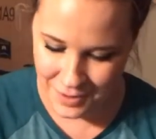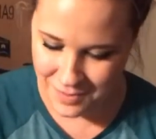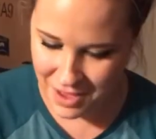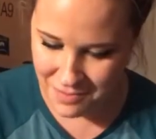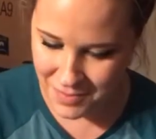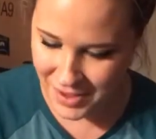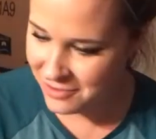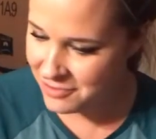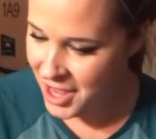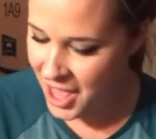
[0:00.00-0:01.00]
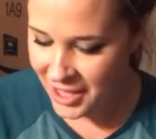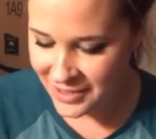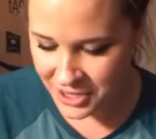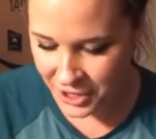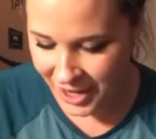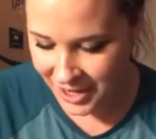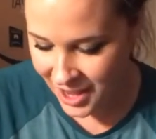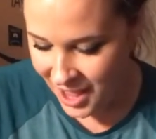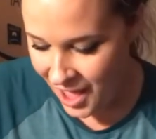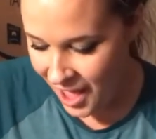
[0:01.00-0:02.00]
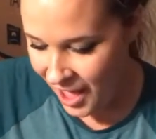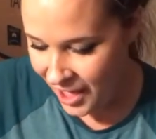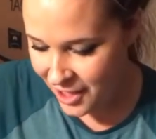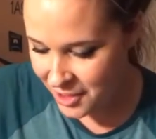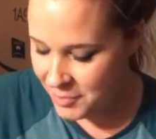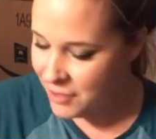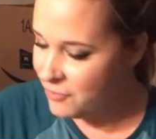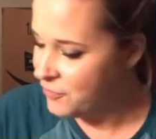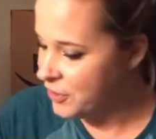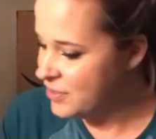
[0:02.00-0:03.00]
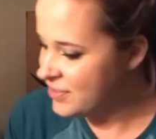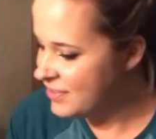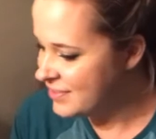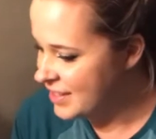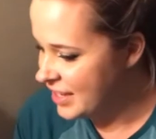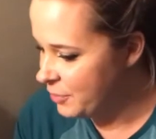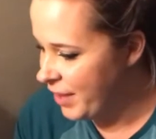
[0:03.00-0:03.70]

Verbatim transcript: from them, but it's all right. Um, first, let's see.